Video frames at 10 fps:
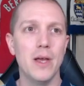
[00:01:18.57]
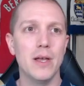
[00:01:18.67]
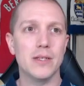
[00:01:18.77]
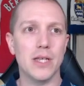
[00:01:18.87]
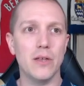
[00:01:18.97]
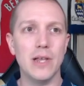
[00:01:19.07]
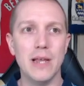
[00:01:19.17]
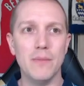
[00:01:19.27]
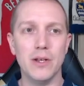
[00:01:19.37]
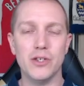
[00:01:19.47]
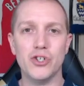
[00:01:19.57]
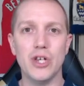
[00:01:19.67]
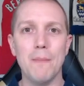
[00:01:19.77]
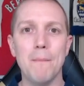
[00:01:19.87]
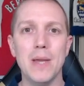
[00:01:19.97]
So the limitless
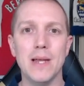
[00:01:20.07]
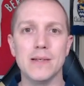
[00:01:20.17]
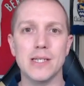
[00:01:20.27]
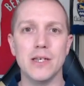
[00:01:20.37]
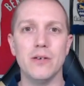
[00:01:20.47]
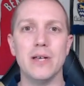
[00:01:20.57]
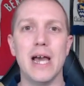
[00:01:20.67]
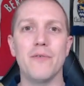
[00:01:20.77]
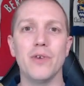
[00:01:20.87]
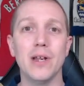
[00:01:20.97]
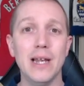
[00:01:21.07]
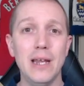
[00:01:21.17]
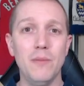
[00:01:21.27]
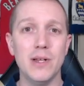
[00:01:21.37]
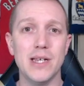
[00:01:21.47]
chip means that you have
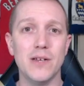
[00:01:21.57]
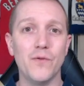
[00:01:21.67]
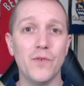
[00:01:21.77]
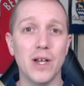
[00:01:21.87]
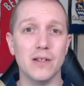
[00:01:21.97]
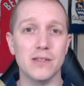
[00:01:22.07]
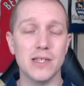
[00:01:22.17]
unlimited funds.